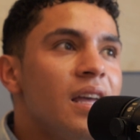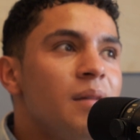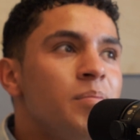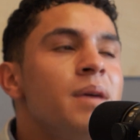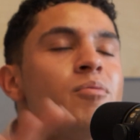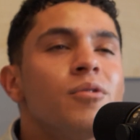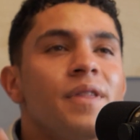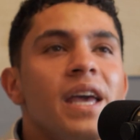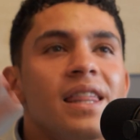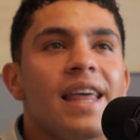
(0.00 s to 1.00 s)
People
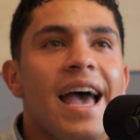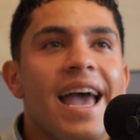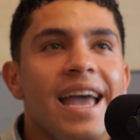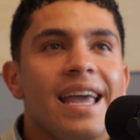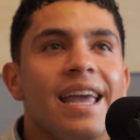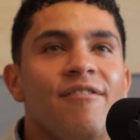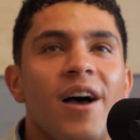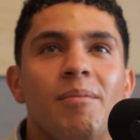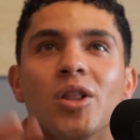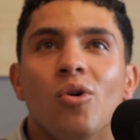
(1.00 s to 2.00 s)
think that if
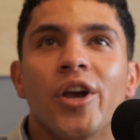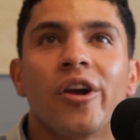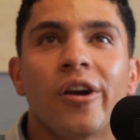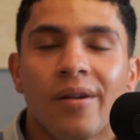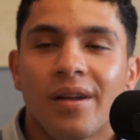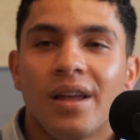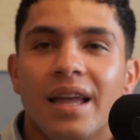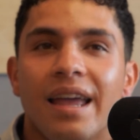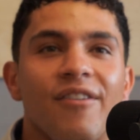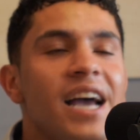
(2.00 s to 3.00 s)
I'm a lawyer,
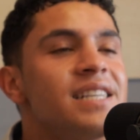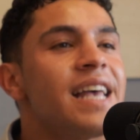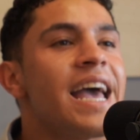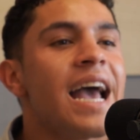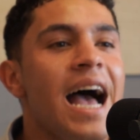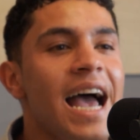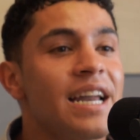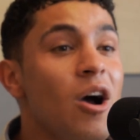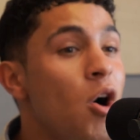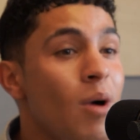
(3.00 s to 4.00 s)
if I say
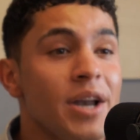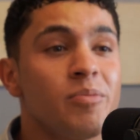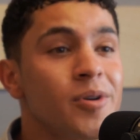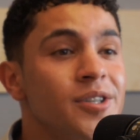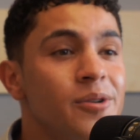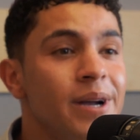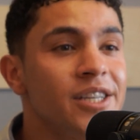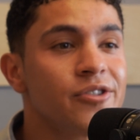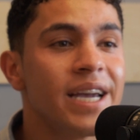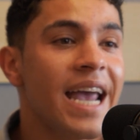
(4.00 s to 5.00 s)
I do personal
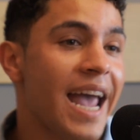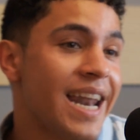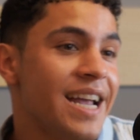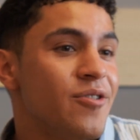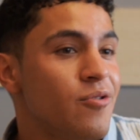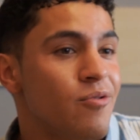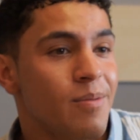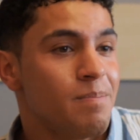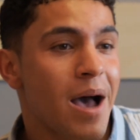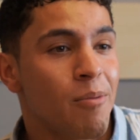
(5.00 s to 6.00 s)
injury, and I
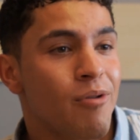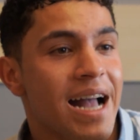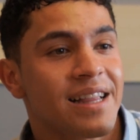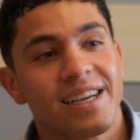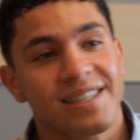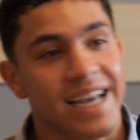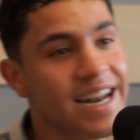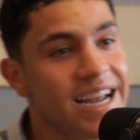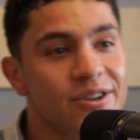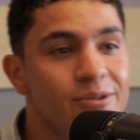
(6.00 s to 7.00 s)
do malpractice,
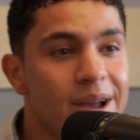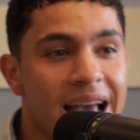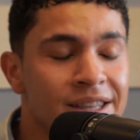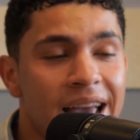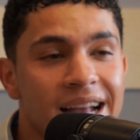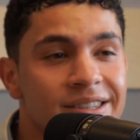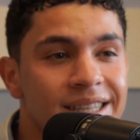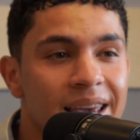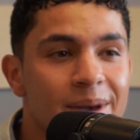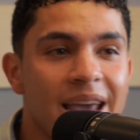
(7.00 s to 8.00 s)
and I do
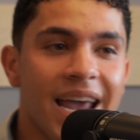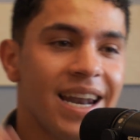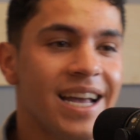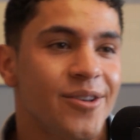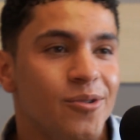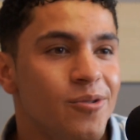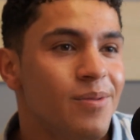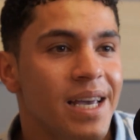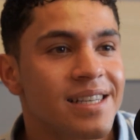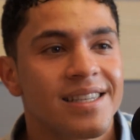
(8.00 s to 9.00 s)
entertainment, and I do
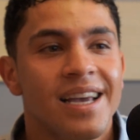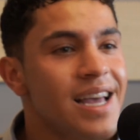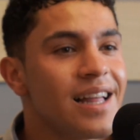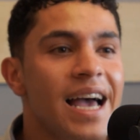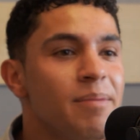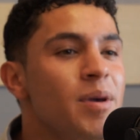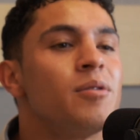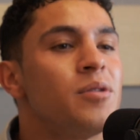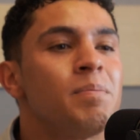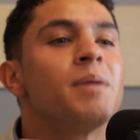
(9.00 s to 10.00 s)
this, like
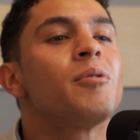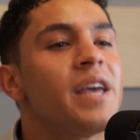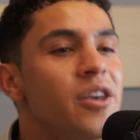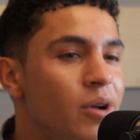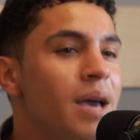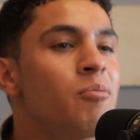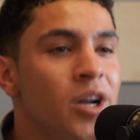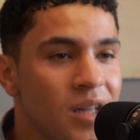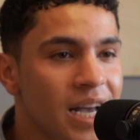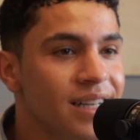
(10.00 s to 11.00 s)
people think you'll get more
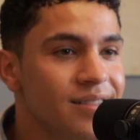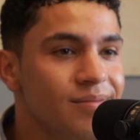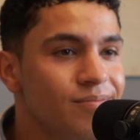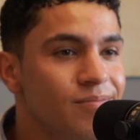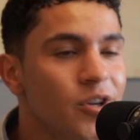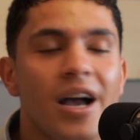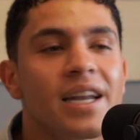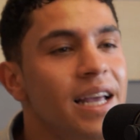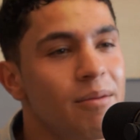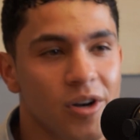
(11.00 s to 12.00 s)
clients. You're not
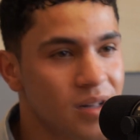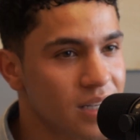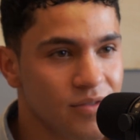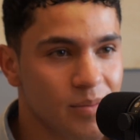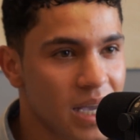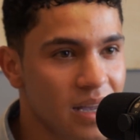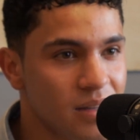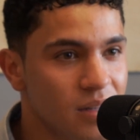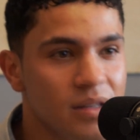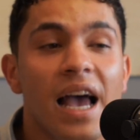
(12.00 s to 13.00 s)
going to get more clients from that.
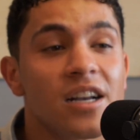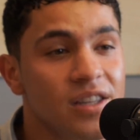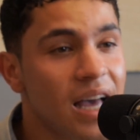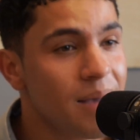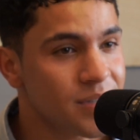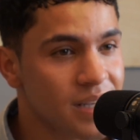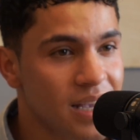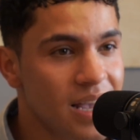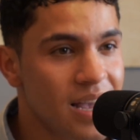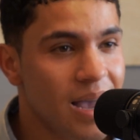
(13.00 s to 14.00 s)
It's actually the opposite.